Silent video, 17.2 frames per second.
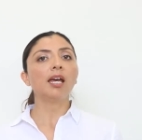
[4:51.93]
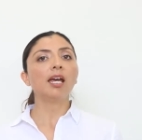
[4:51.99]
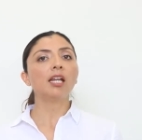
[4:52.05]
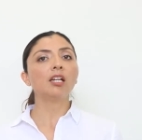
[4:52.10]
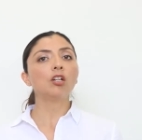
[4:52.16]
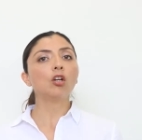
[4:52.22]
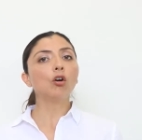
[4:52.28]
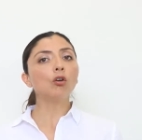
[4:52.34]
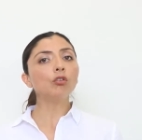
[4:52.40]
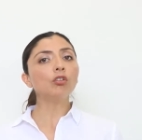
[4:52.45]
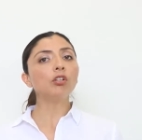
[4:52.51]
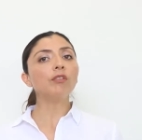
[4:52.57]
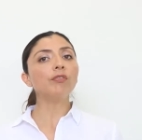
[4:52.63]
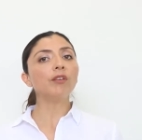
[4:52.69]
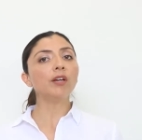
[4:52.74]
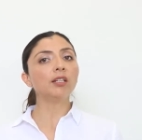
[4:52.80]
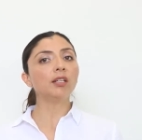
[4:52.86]
and
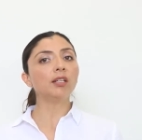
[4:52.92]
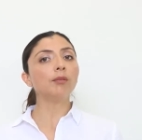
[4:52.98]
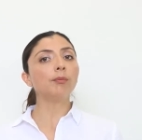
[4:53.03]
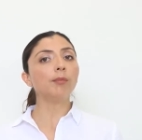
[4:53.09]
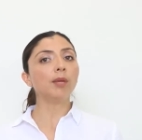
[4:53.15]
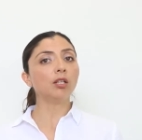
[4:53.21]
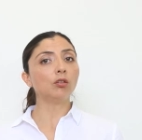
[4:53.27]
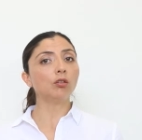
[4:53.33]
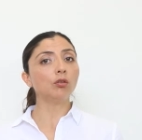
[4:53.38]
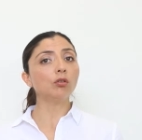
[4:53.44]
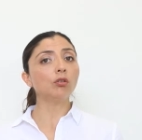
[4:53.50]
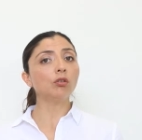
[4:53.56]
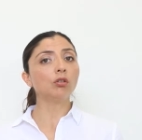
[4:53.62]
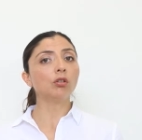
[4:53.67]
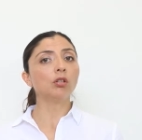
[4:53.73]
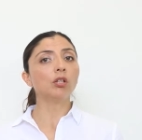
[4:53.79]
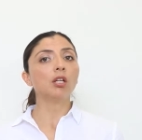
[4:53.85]
cost-effective method,
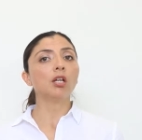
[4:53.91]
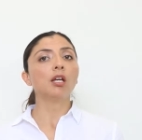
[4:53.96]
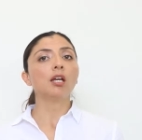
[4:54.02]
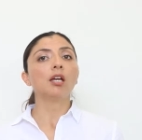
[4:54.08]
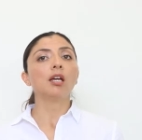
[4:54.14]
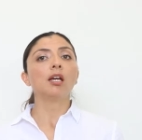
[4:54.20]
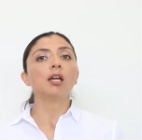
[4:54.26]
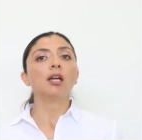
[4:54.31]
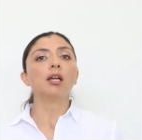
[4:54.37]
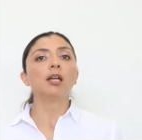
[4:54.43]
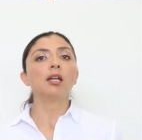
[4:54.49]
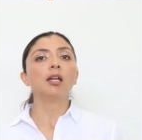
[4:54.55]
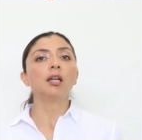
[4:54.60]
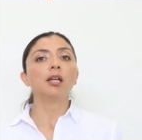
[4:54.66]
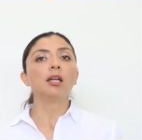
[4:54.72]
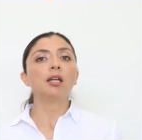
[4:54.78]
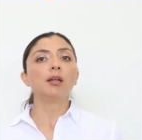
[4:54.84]

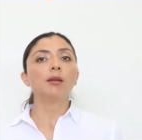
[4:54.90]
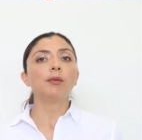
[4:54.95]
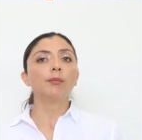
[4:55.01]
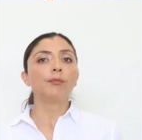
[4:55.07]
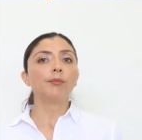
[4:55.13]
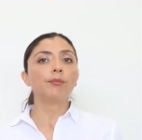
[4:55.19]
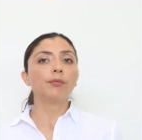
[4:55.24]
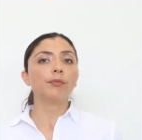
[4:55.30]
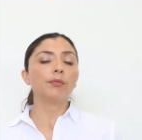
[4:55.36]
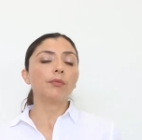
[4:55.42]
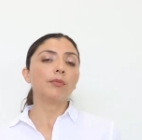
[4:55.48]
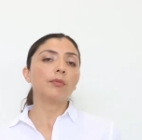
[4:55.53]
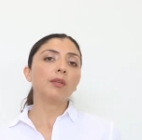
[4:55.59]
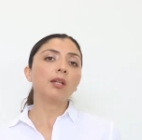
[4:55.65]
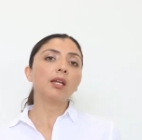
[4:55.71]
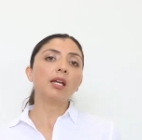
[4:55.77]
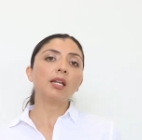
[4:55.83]
um,
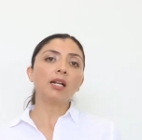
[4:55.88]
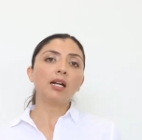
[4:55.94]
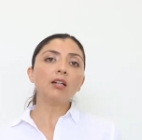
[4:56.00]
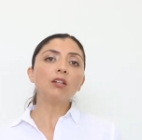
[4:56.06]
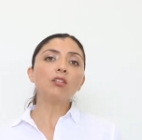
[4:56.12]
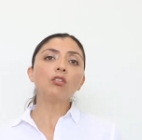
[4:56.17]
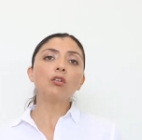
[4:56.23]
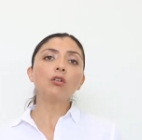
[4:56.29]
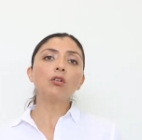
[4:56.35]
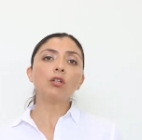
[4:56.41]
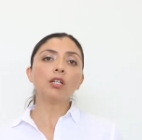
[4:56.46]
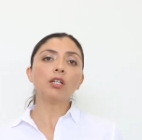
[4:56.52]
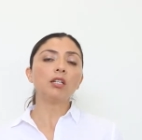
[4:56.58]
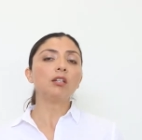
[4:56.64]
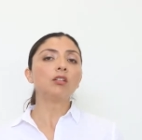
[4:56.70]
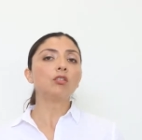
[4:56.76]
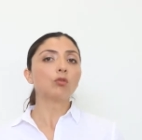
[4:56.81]
and also
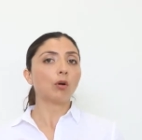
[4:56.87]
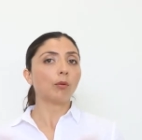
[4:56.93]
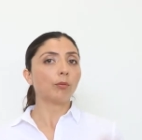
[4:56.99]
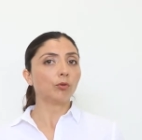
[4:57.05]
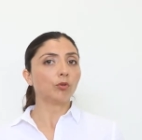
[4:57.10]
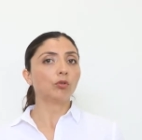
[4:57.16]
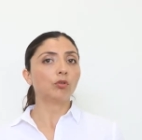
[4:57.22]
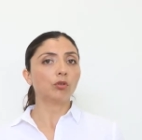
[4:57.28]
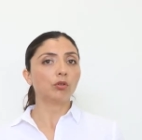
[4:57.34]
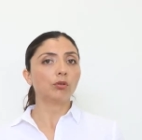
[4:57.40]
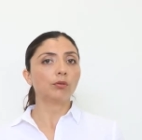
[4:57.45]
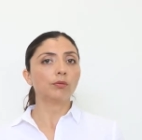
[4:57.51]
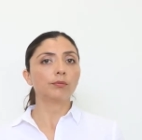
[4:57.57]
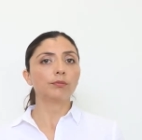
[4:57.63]
it is robust.